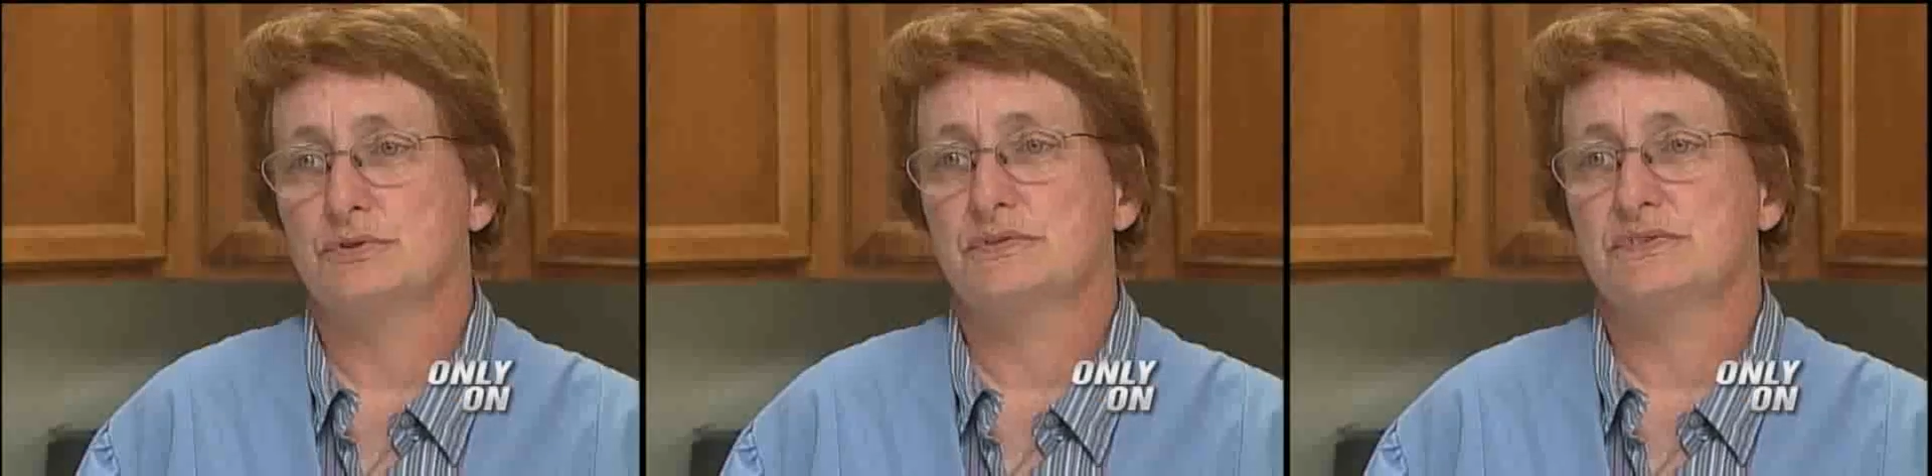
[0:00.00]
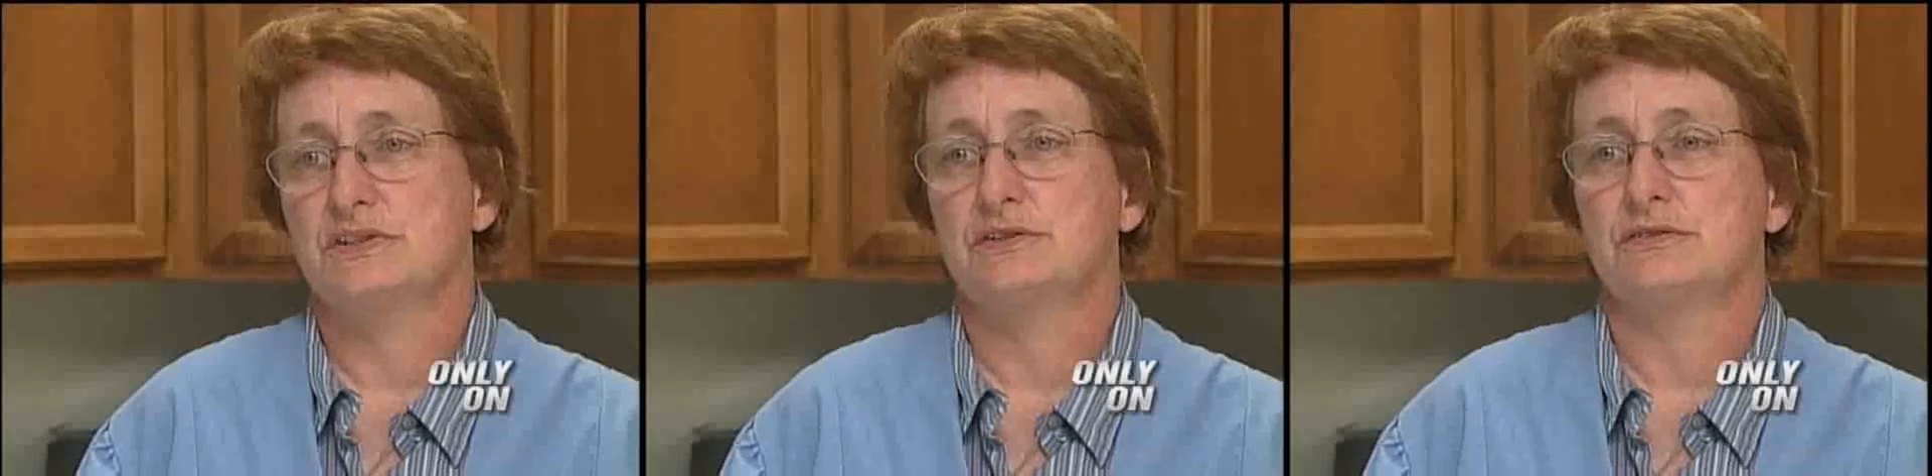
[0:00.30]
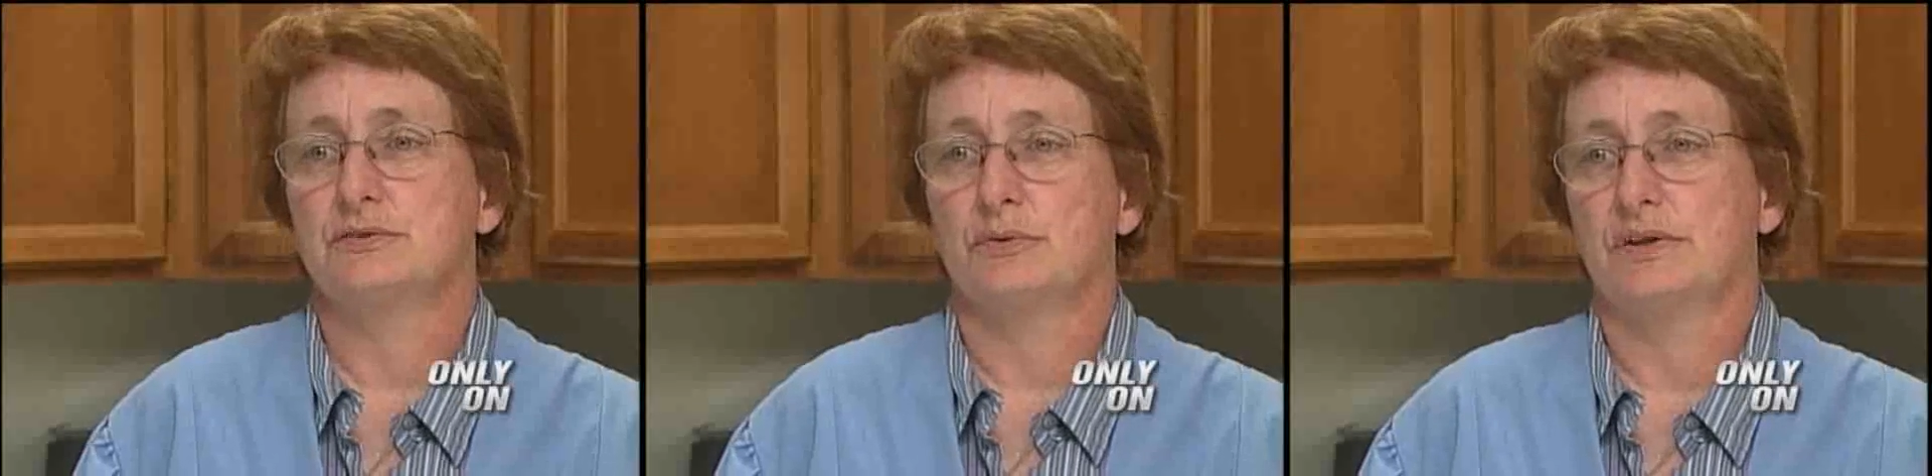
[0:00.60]
of his injuries
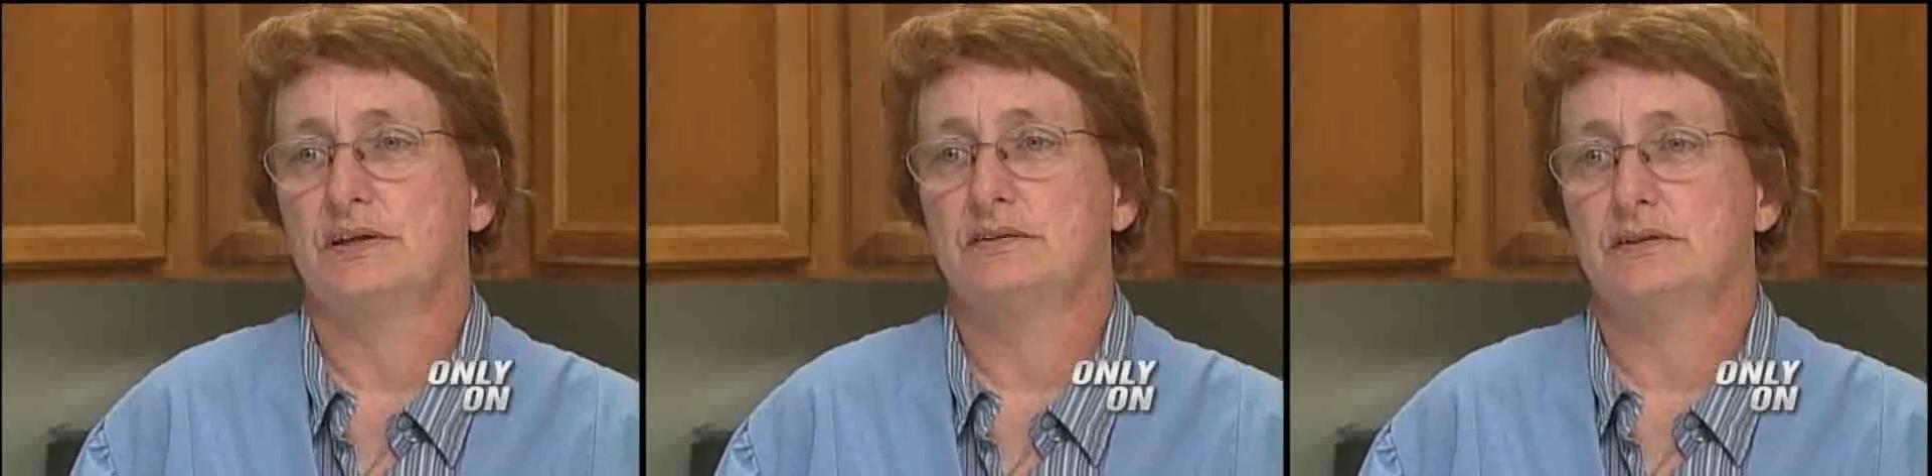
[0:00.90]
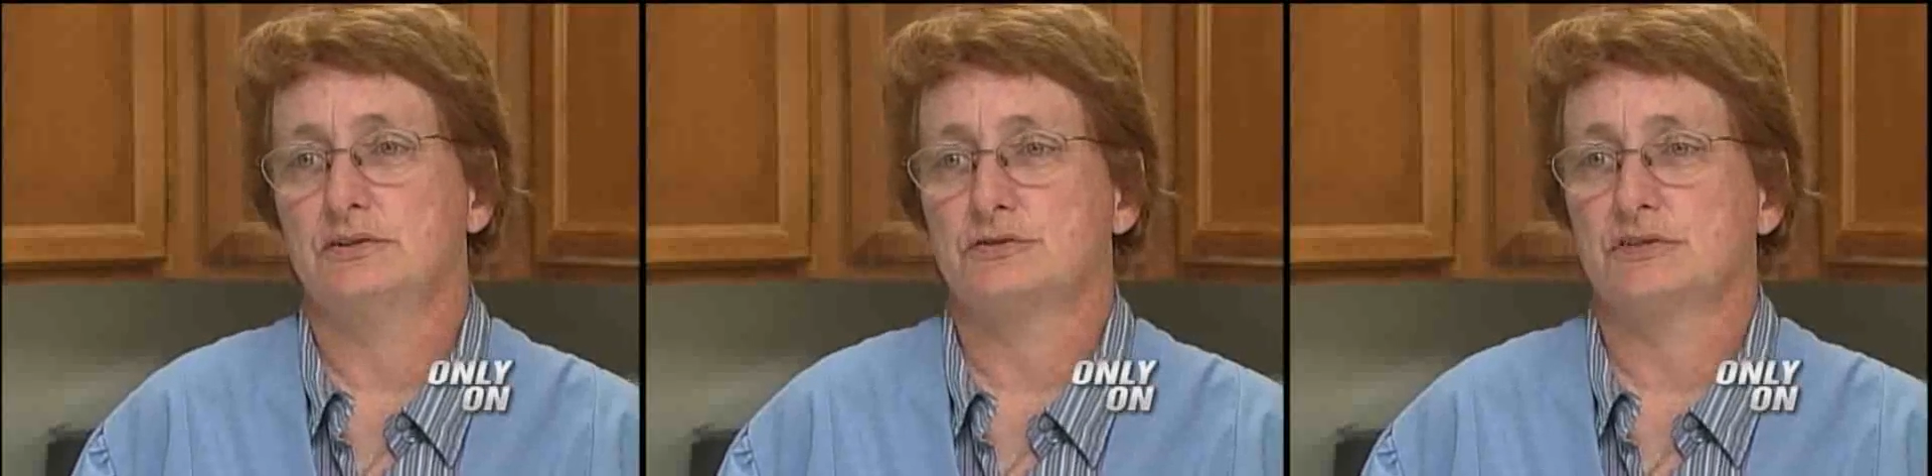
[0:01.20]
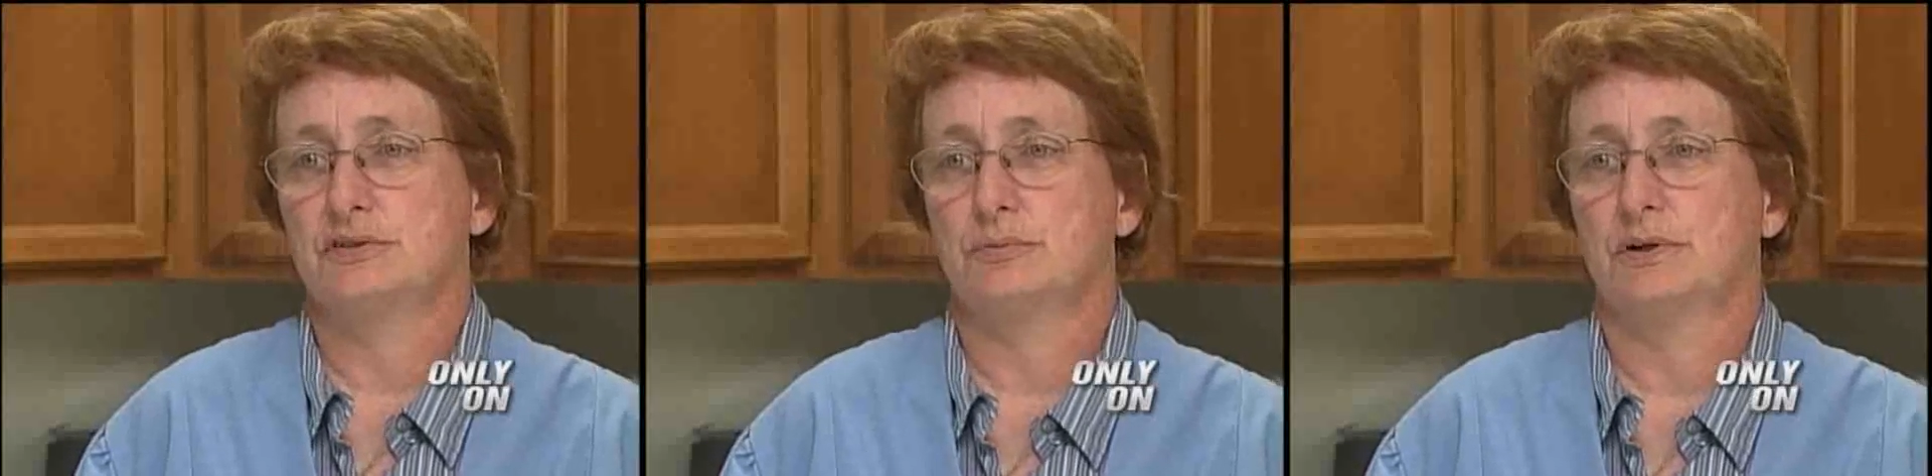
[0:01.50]
were the hidden injuries
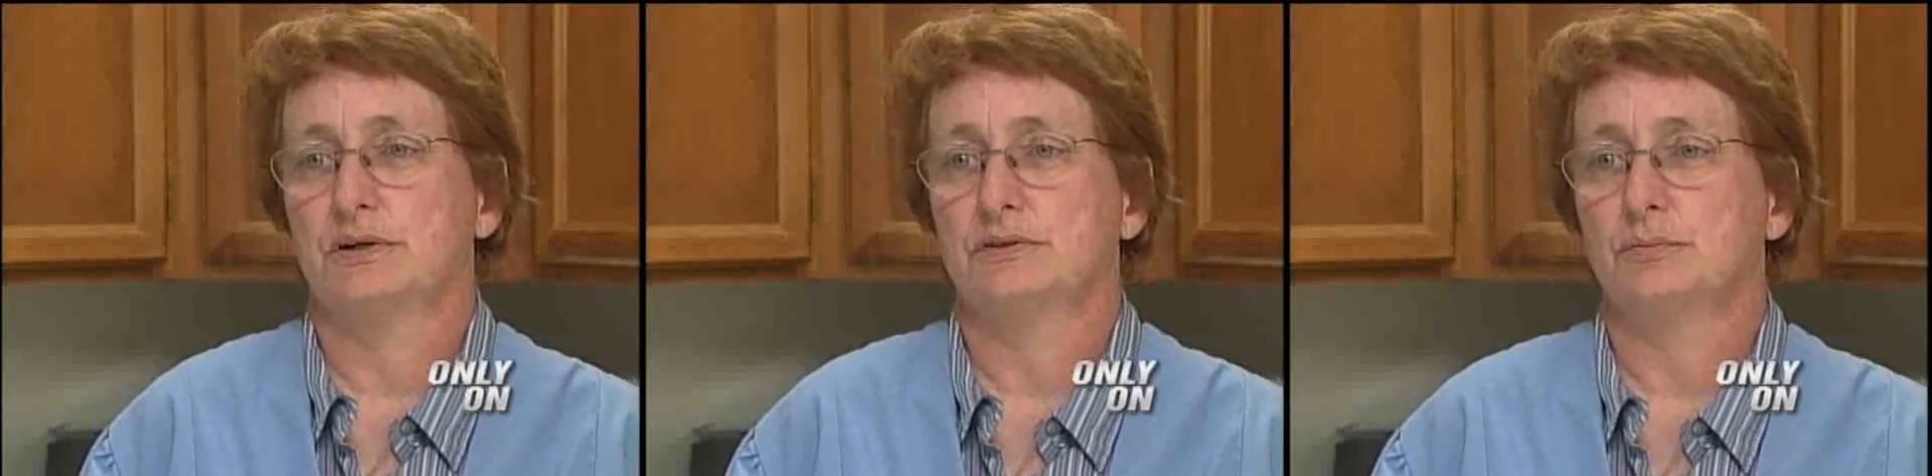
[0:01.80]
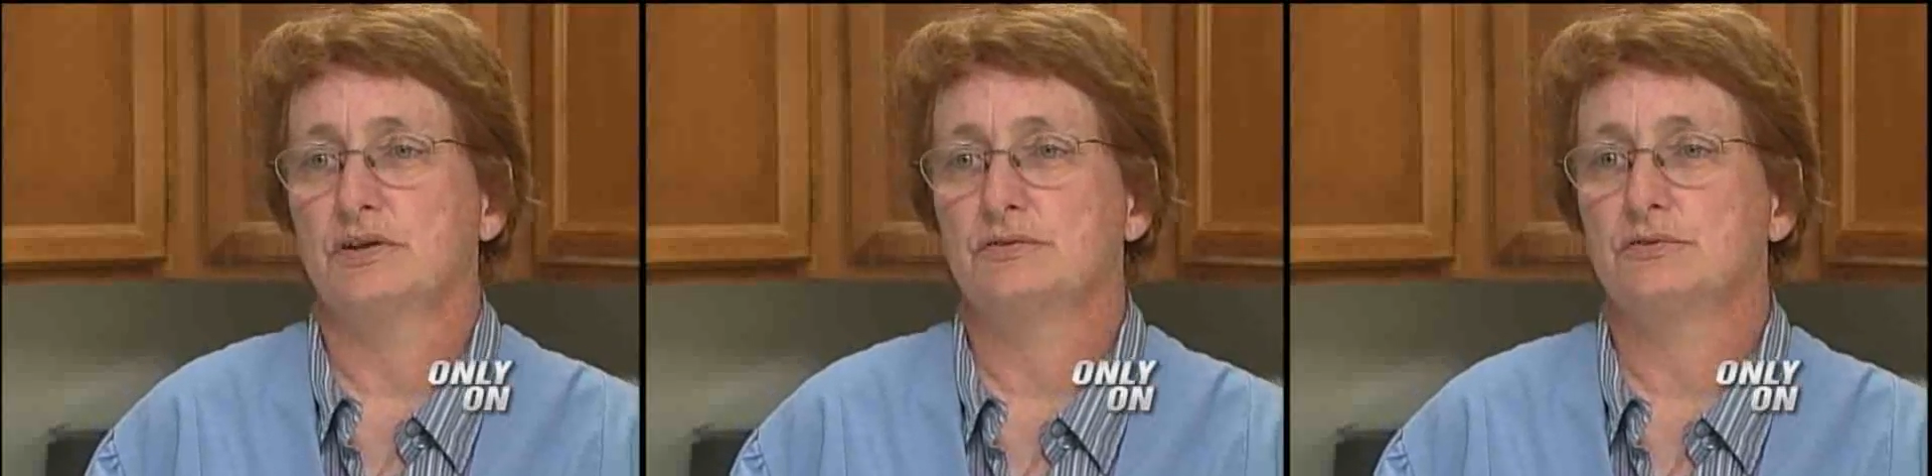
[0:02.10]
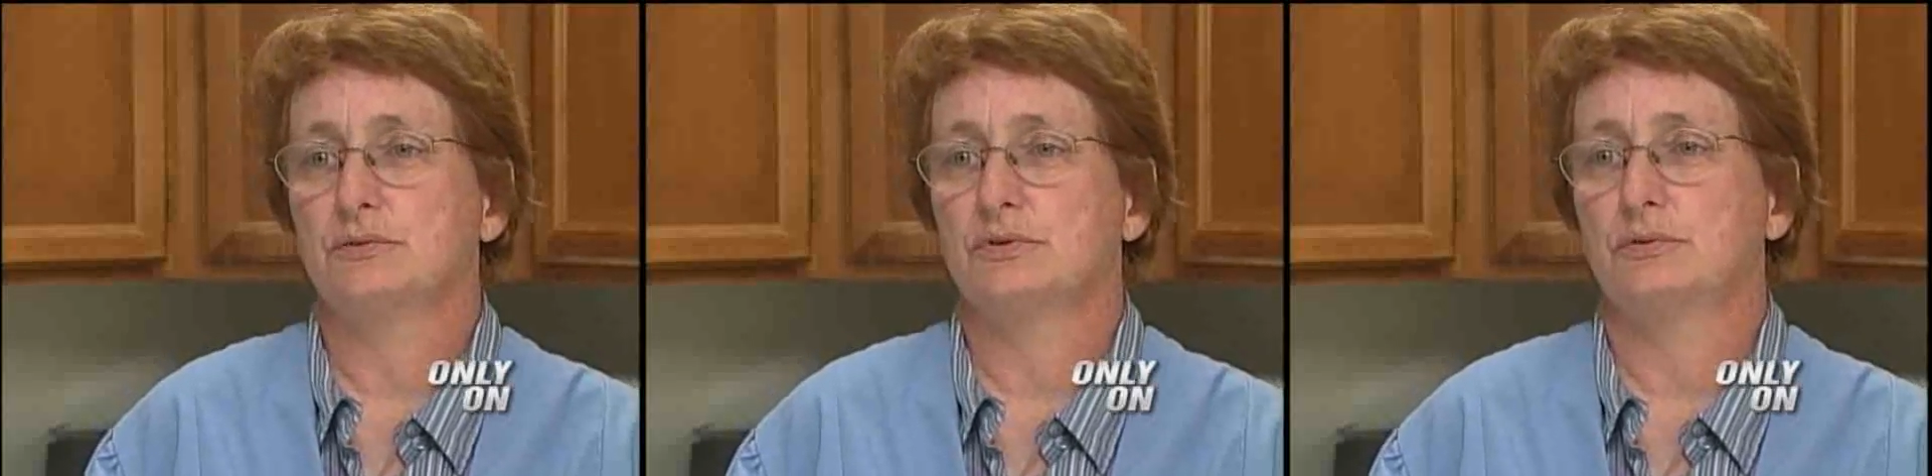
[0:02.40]
where his muscles were
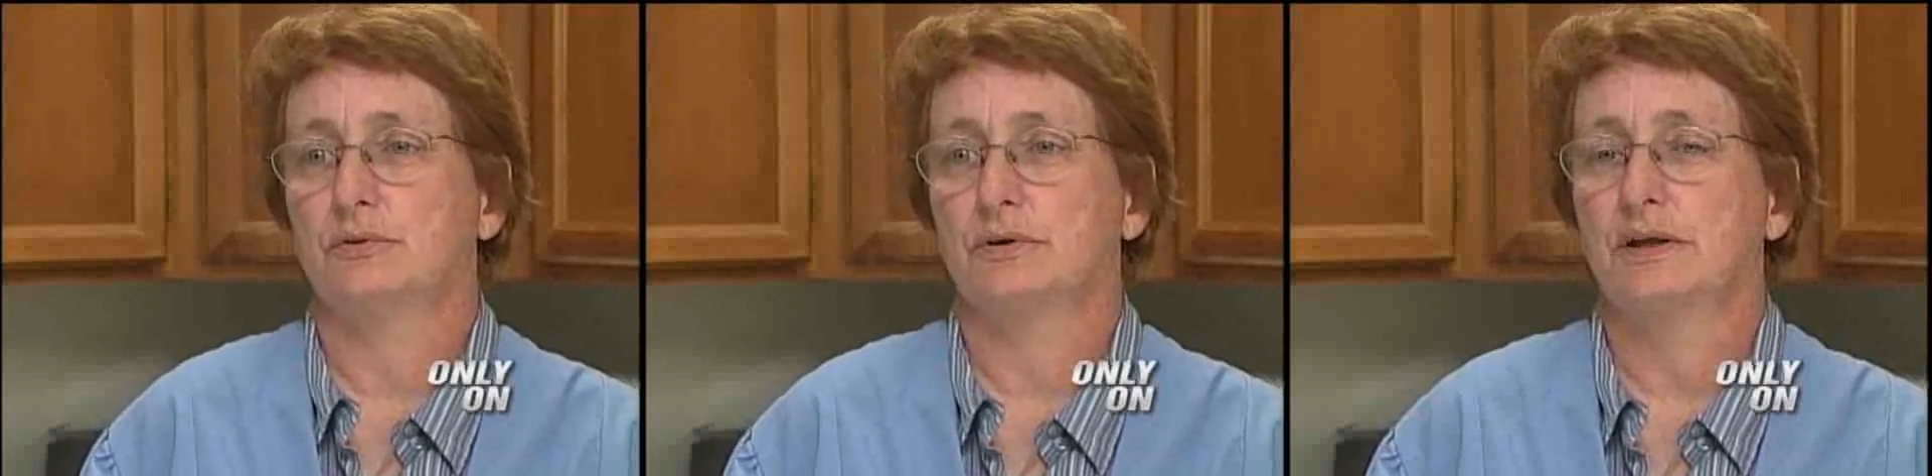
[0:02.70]
torn